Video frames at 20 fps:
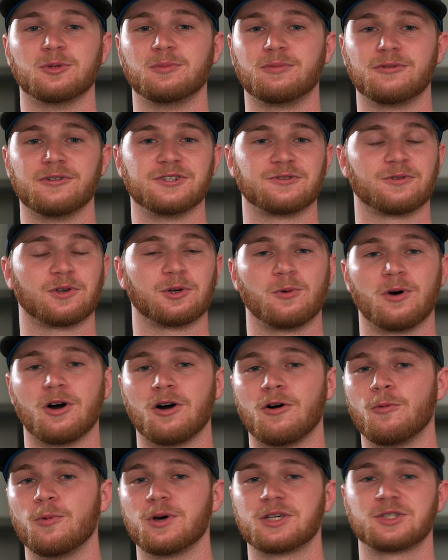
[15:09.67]
it breathes really
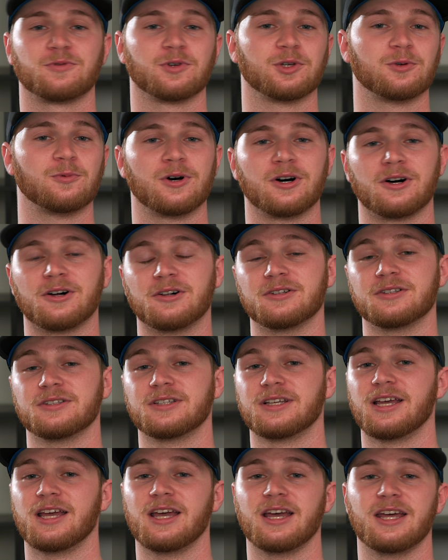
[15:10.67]
well, wicks really well,
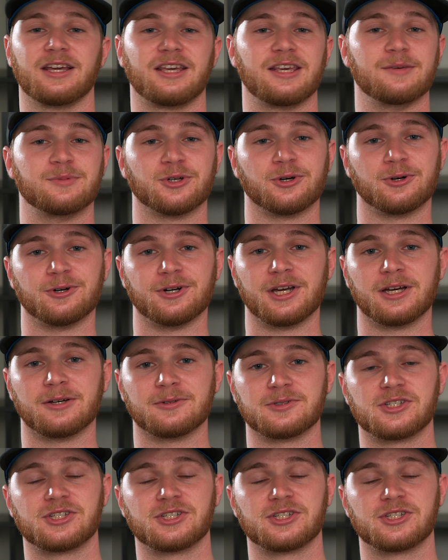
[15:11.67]
and it keeps odor down.